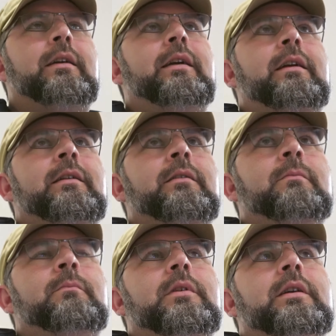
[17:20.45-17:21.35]
I
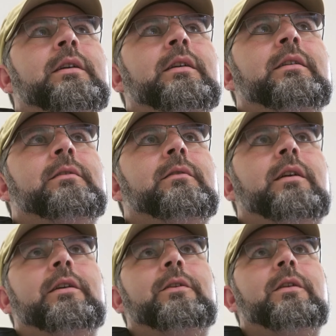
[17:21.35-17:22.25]
am uh,
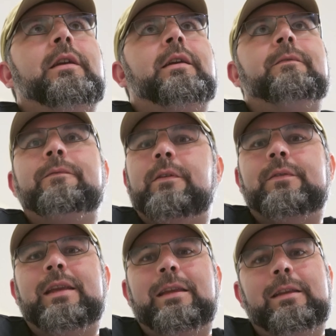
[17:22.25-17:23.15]

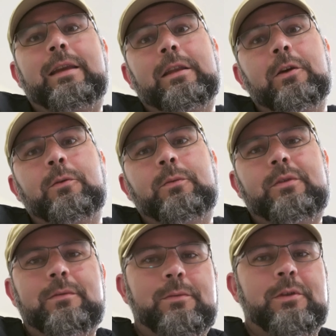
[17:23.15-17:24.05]
115
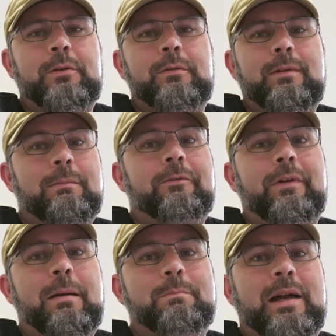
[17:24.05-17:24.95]
kilos, so I'm a
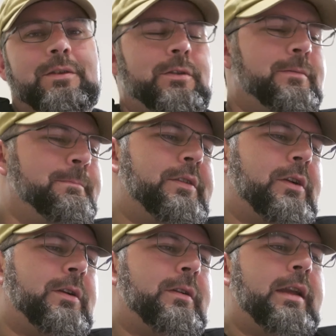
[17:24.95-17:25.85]
fat bastard. These
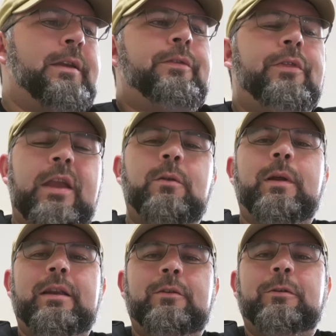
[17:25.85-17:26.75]
are a
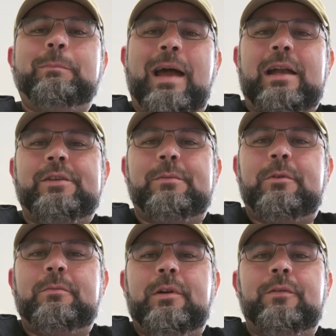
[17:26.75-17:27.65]
theoretical
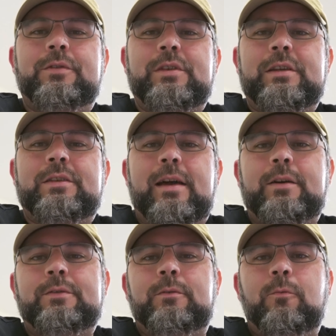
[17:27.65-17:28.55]
maximum of
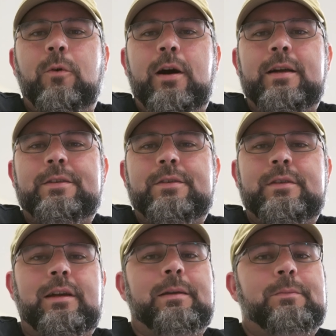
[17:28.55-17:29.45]
6,000 watts
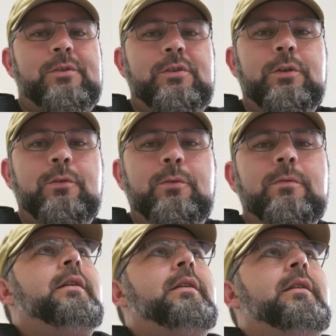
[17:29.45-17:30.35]
times two.
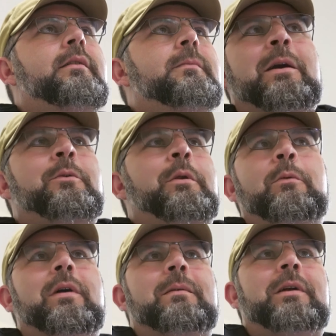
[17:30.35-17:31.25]
Uh, I don't know
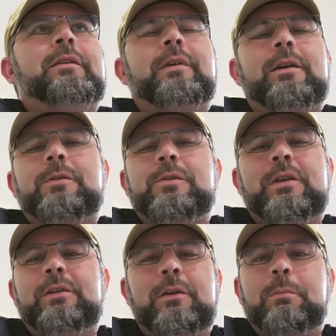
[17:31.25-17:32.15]
why manufacturers
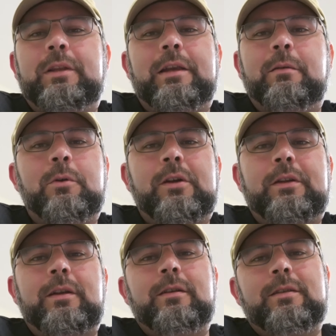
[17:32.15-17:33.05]
continue to put that number on
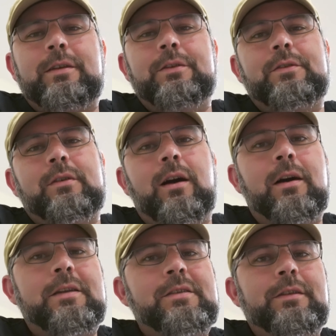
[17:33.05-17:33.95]
there because
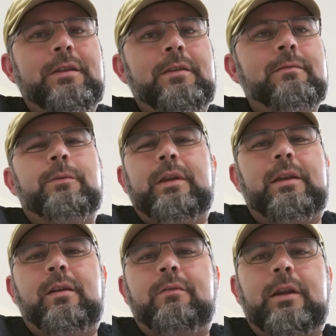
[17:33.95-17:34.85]
honestly, I don't think
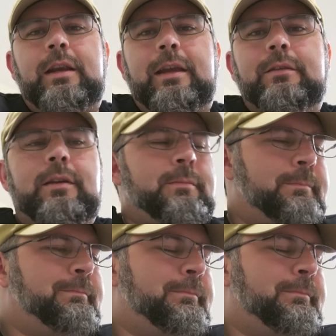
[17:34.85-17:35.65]
you're ever going to get there.